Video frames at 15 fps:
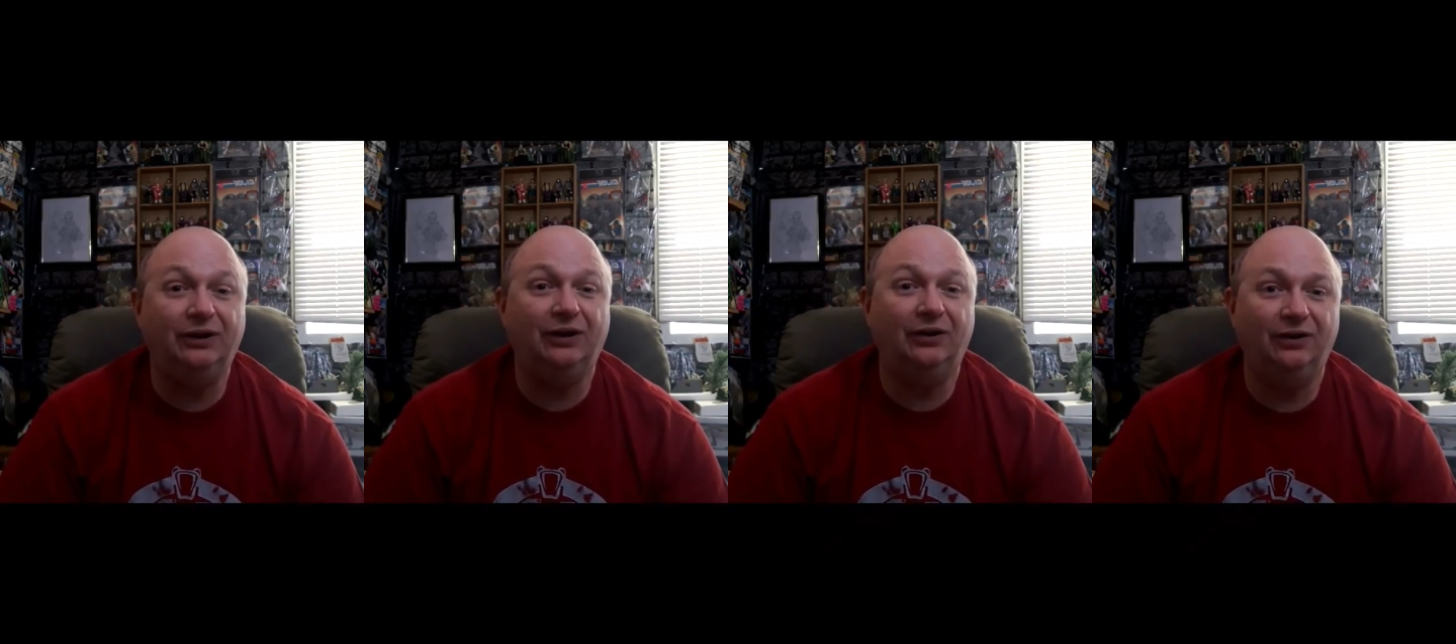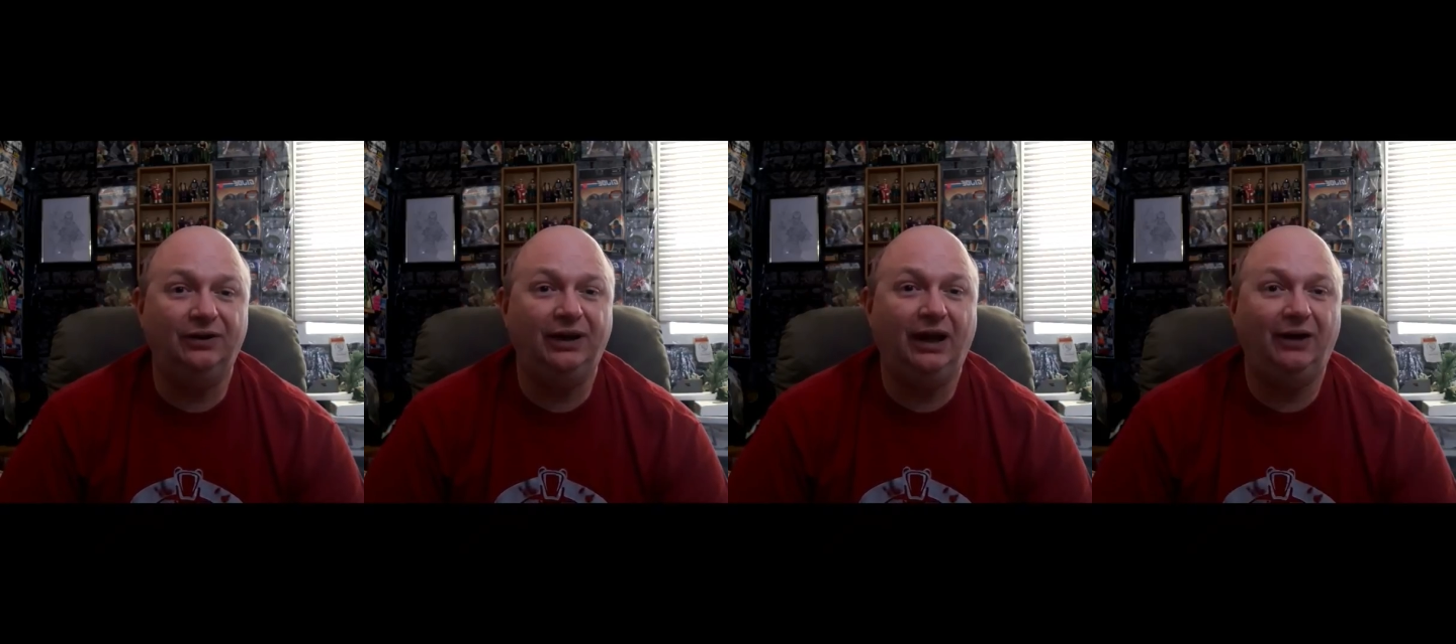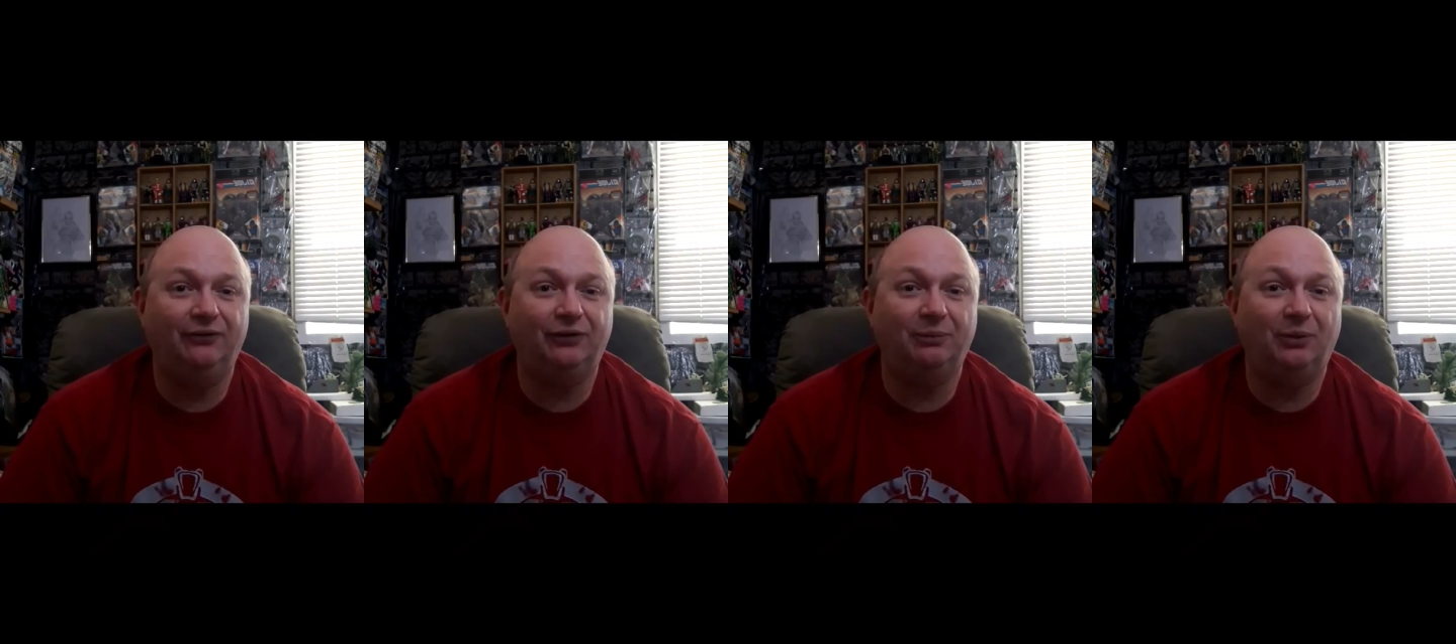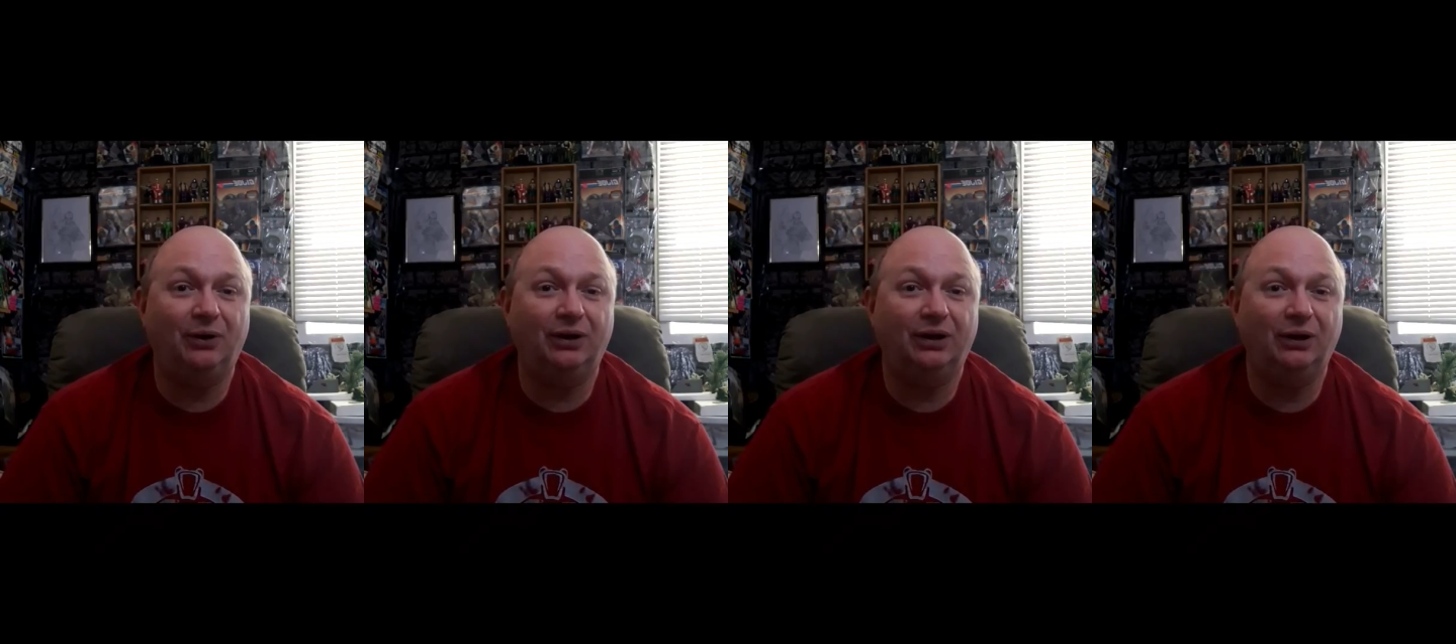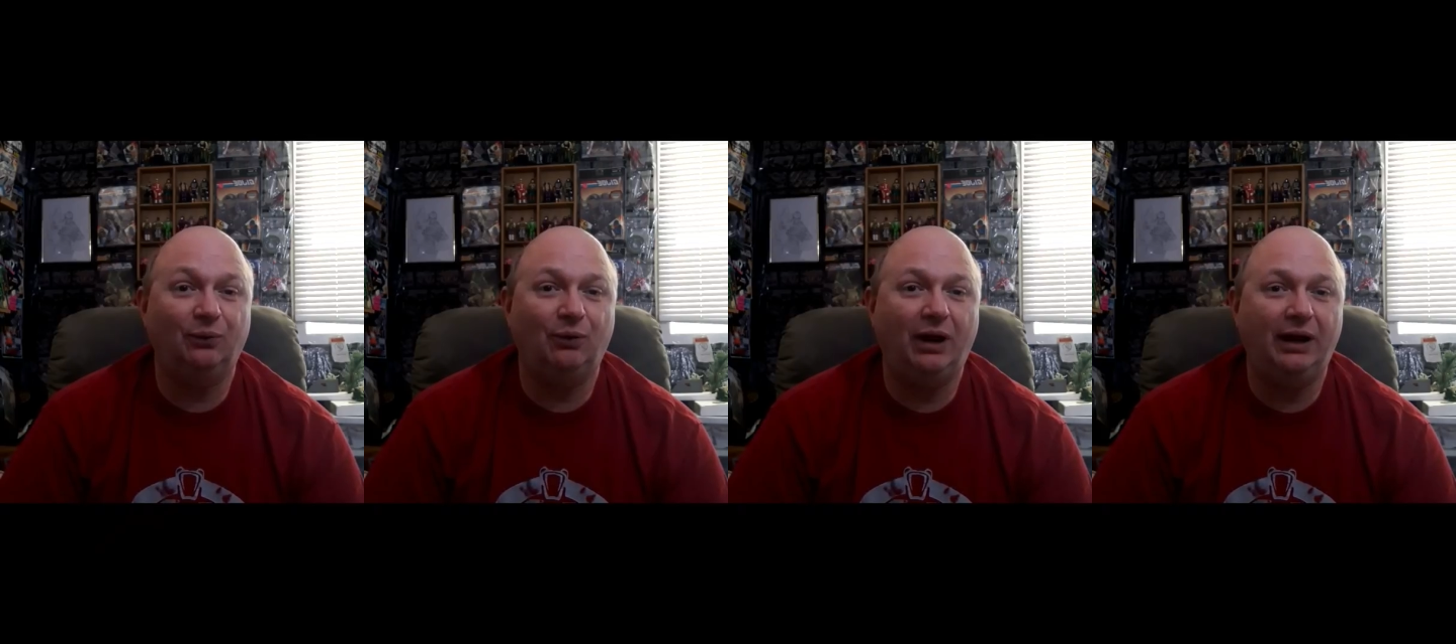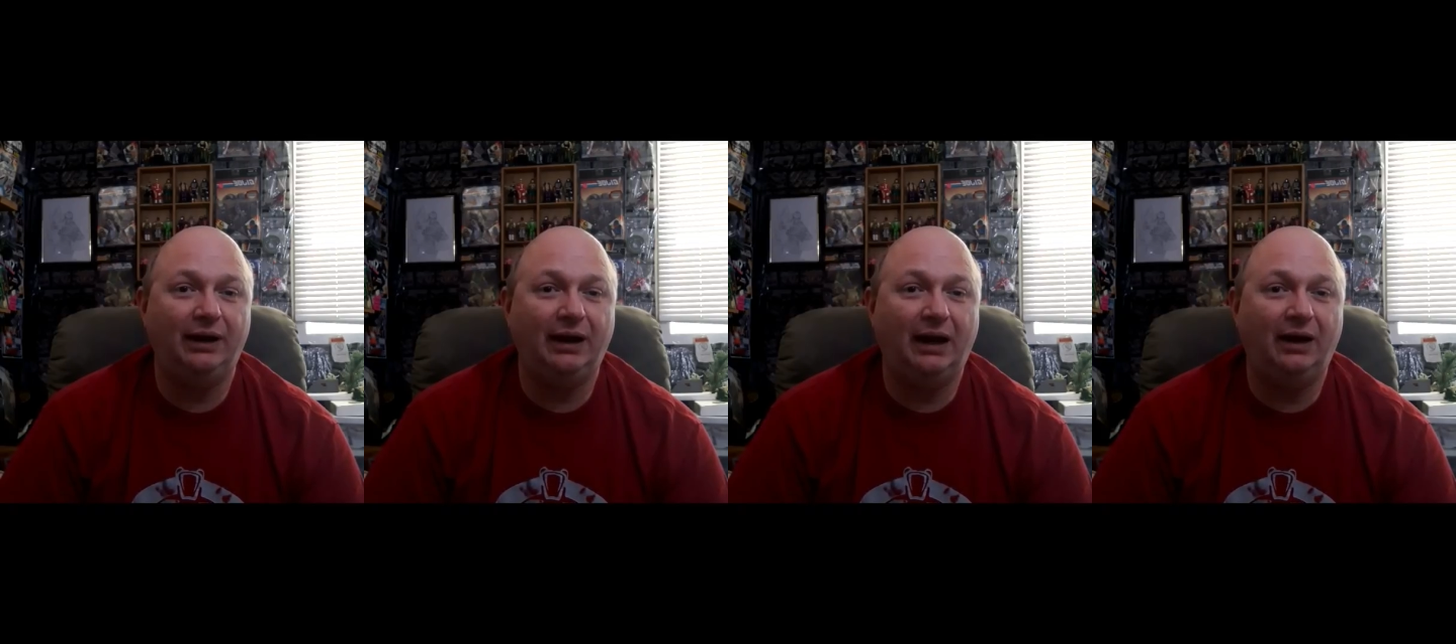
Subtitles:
there on the aftermarket right